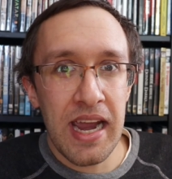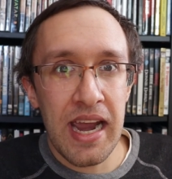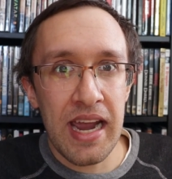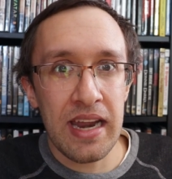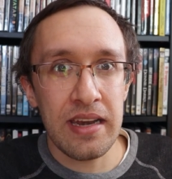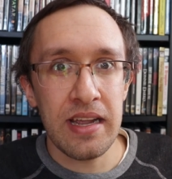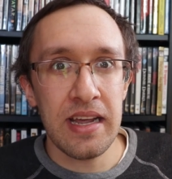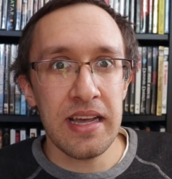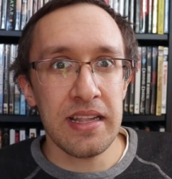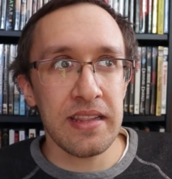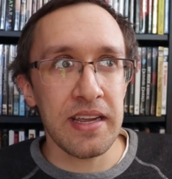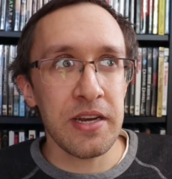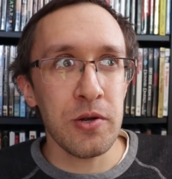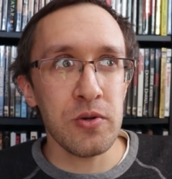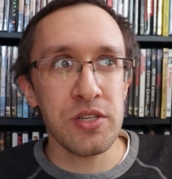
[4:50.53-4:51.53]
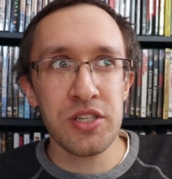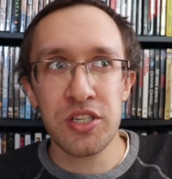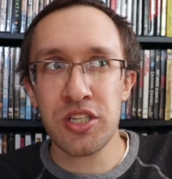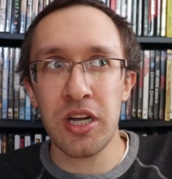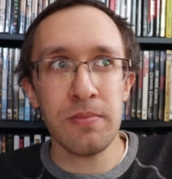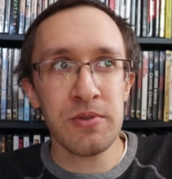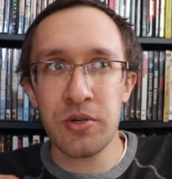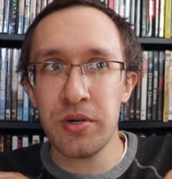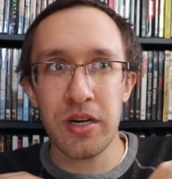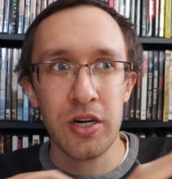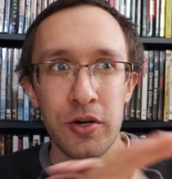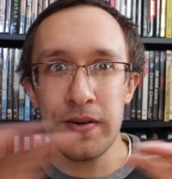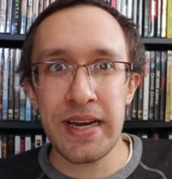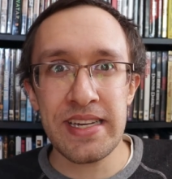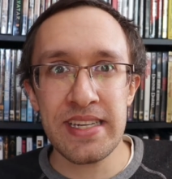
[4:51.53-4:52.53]
and they do some sort of
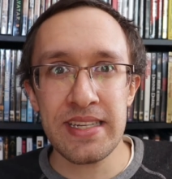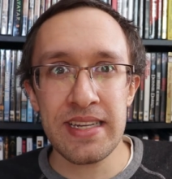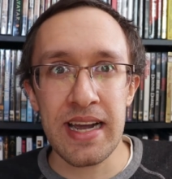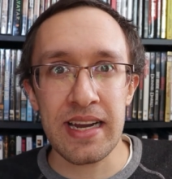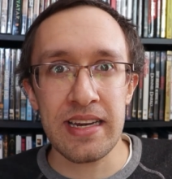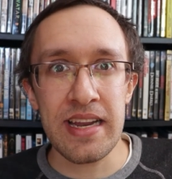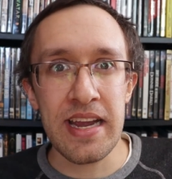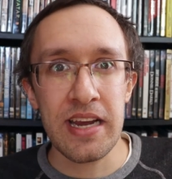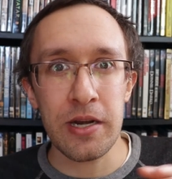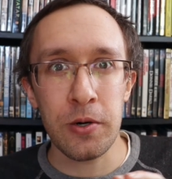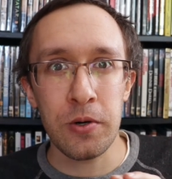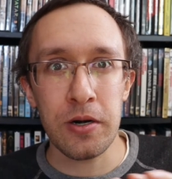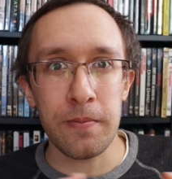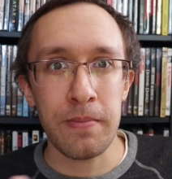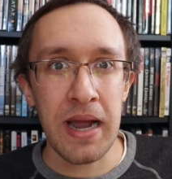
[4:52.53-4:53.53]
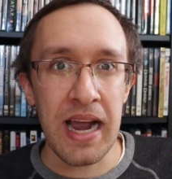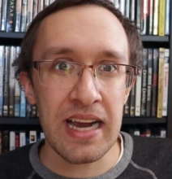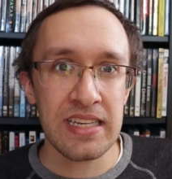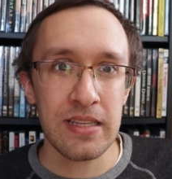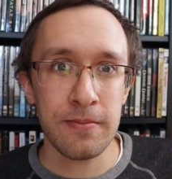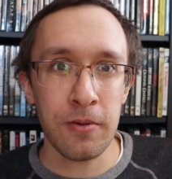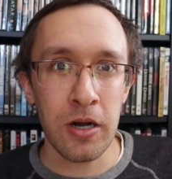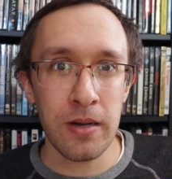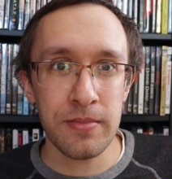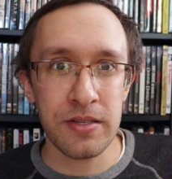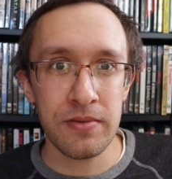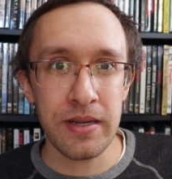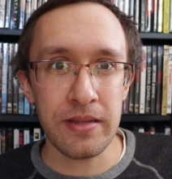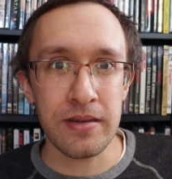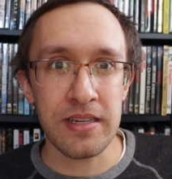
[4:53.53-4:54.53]
crazy technique in order to pass the ball
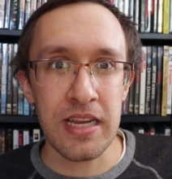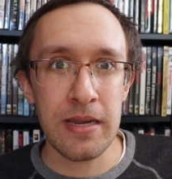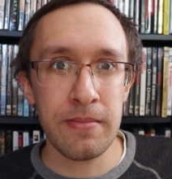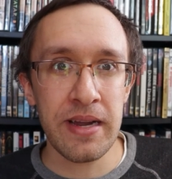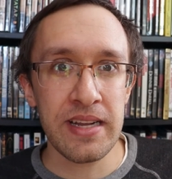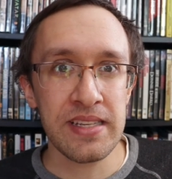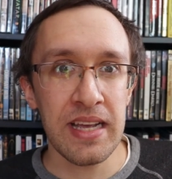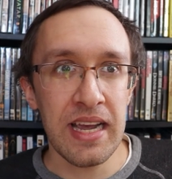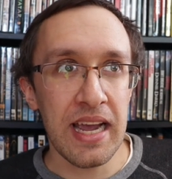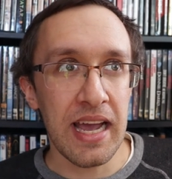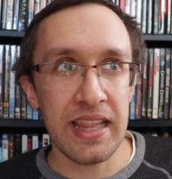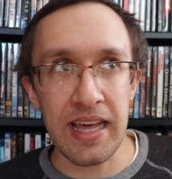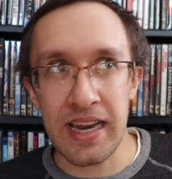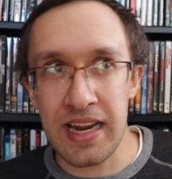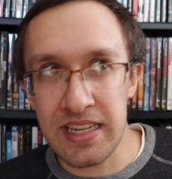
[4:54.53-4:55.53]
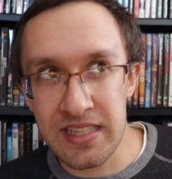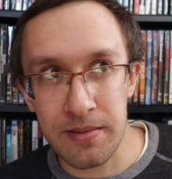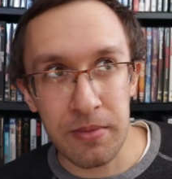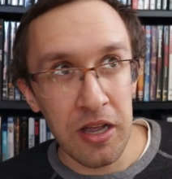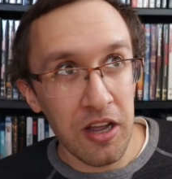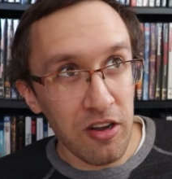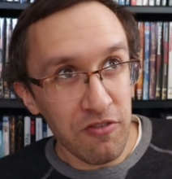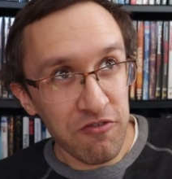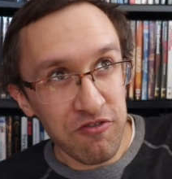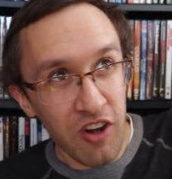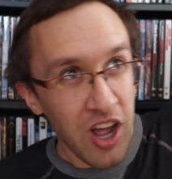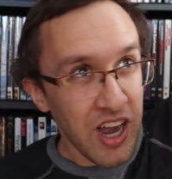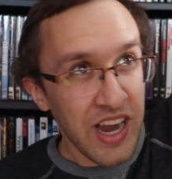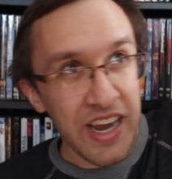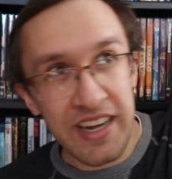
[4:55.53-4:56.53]
between the teammates, and that ends up
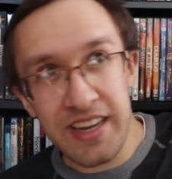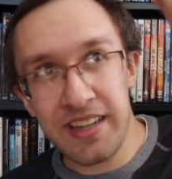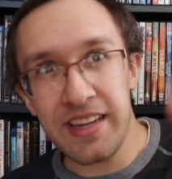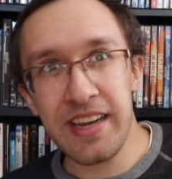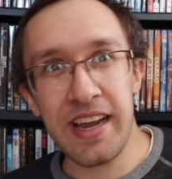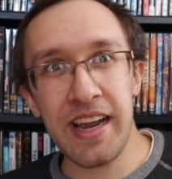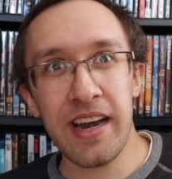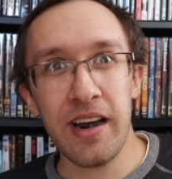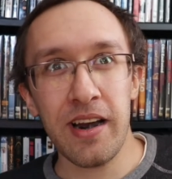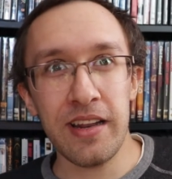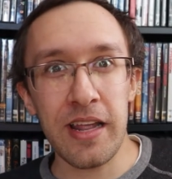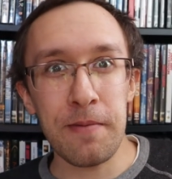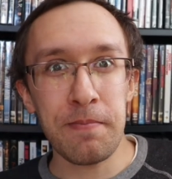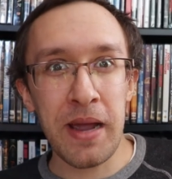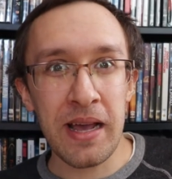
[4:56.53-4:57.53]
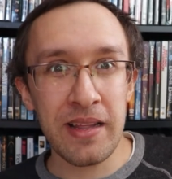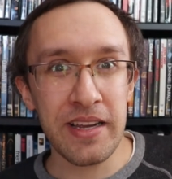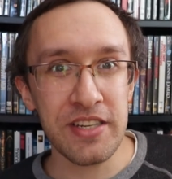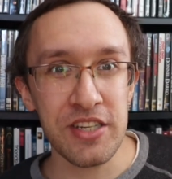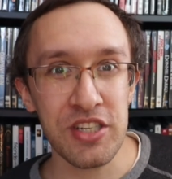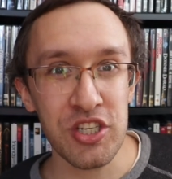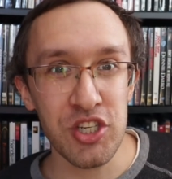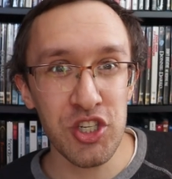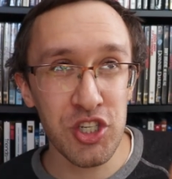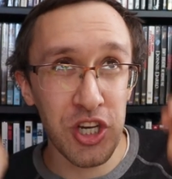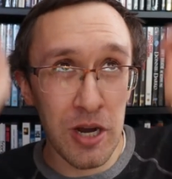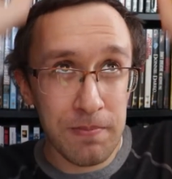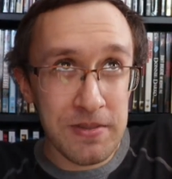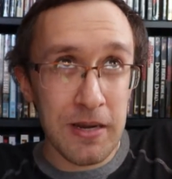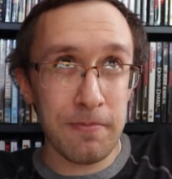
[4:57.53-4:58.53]
flying in the air, and then Pele just
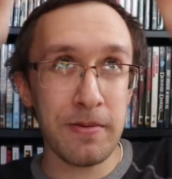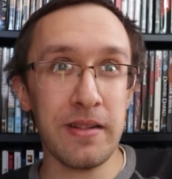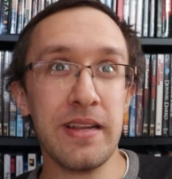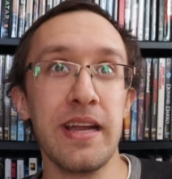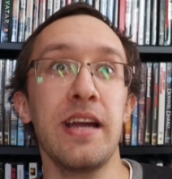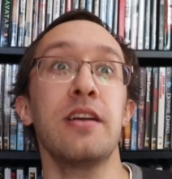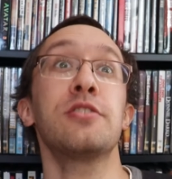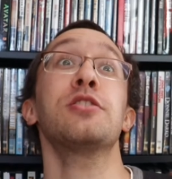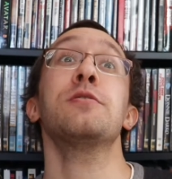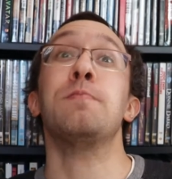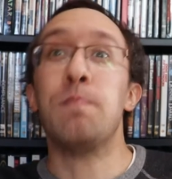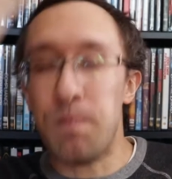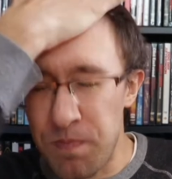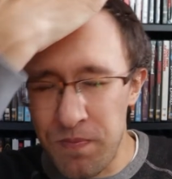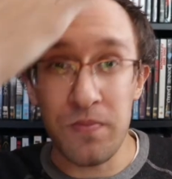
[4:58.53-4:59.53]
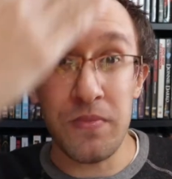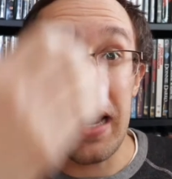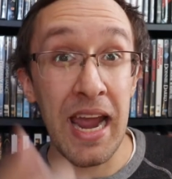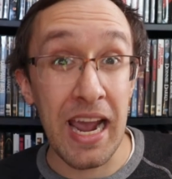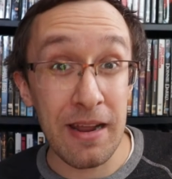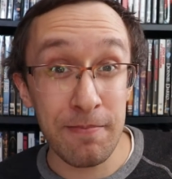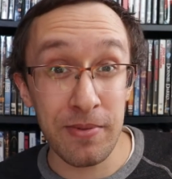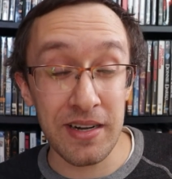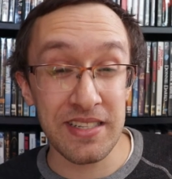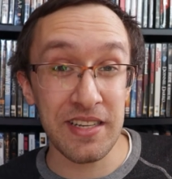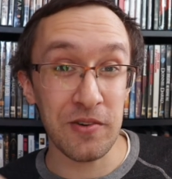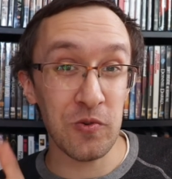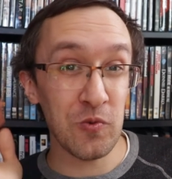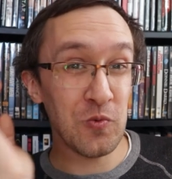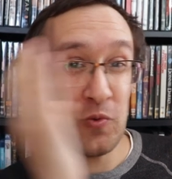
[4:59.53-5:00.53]
jumps up in the air and just headbutts
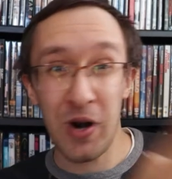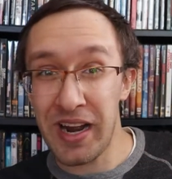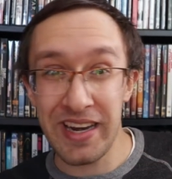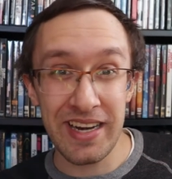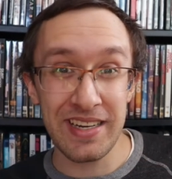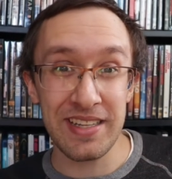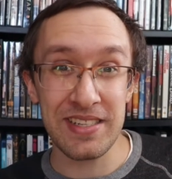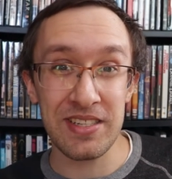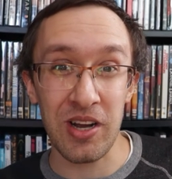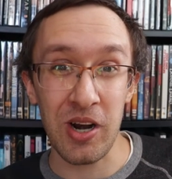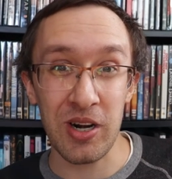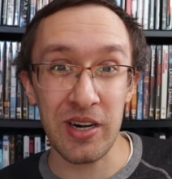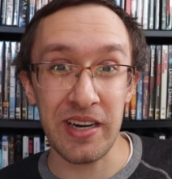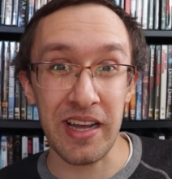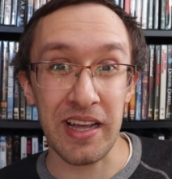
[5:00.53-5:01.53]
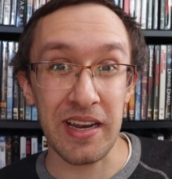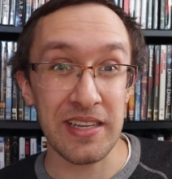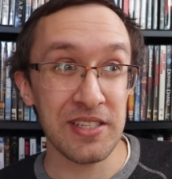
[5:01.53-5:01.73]
it right into the soccer net.